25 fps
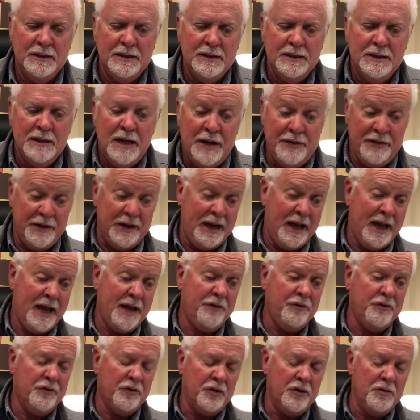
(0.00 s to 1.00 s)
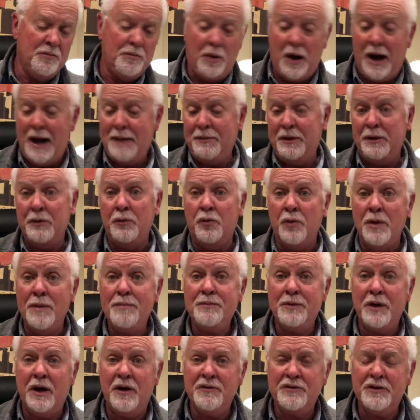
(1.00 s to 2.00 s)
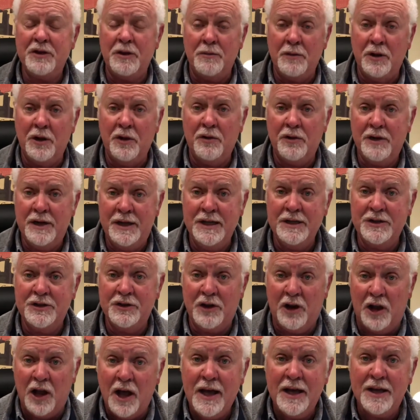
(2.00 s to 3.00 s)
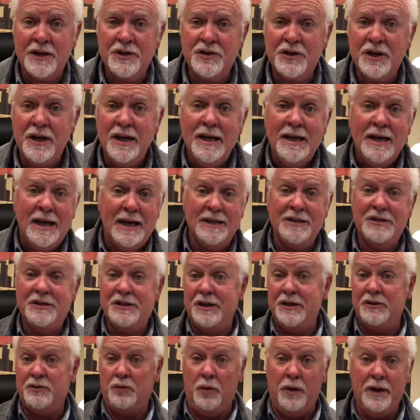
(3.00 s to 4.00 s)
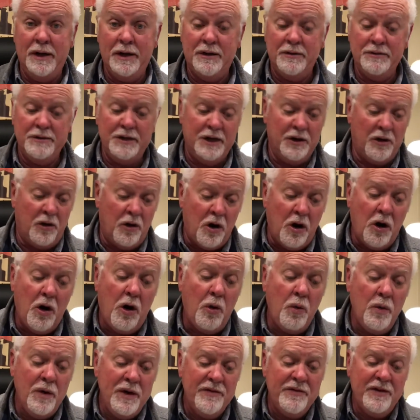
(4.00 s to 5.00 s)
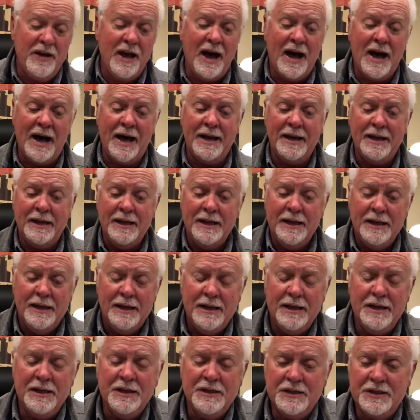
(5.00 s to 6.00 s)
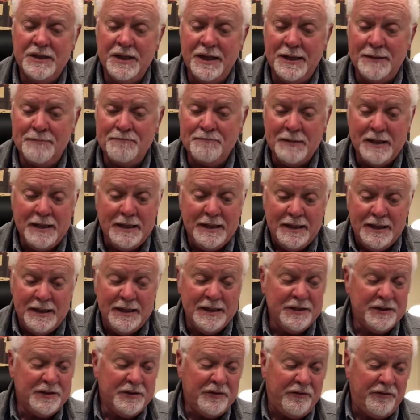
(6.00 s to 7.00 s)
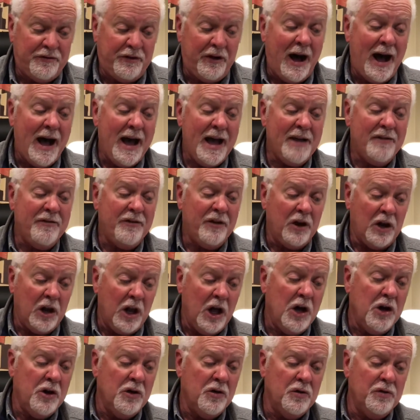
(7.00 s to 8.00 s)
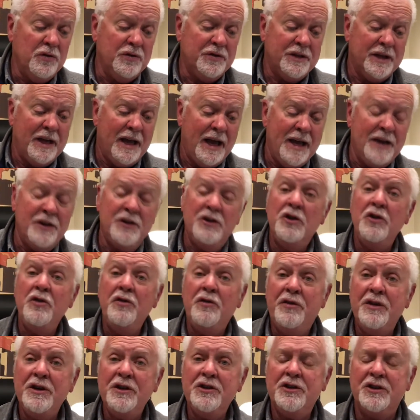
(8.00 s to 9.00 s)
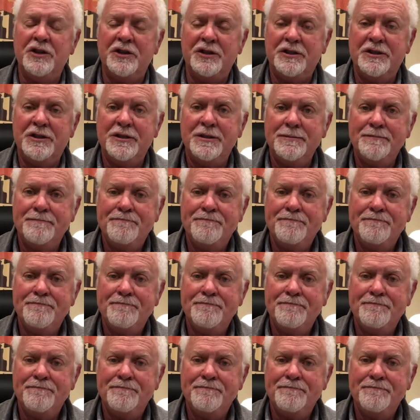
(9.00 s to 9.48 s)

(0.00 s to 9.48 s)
And then Andrew probably ripped off some little kid's lunch and says, well, all we've got is 5 loaves and 2 fishes.